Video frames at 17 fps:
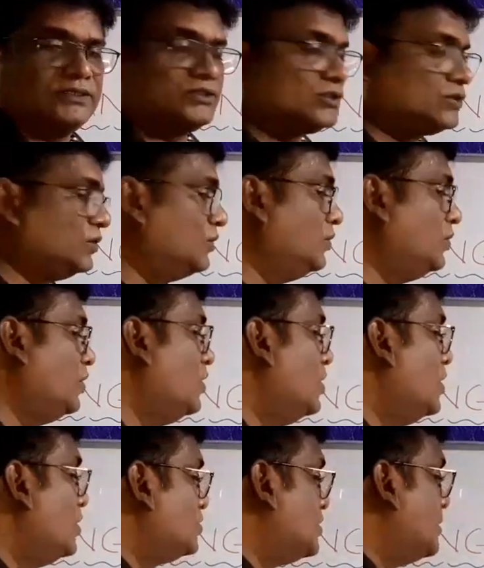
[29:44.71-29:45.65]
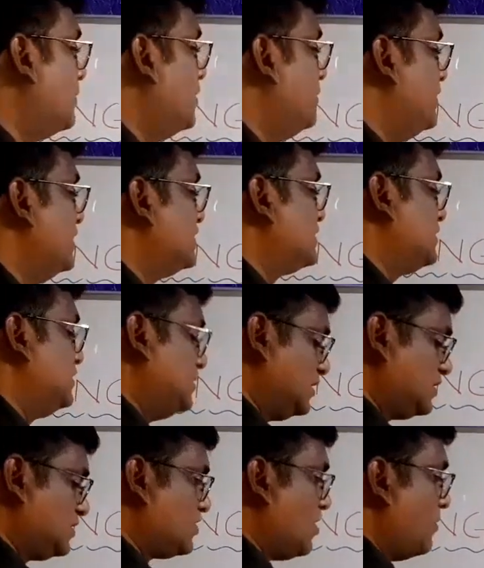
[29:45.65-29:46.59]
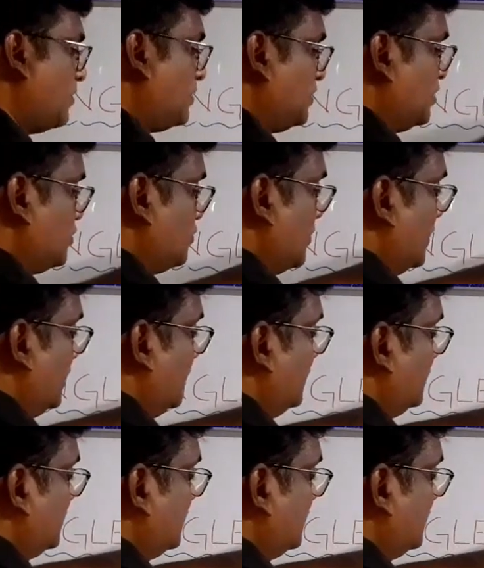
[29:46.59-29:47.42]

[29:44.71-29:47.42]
So somebody will just cover this one.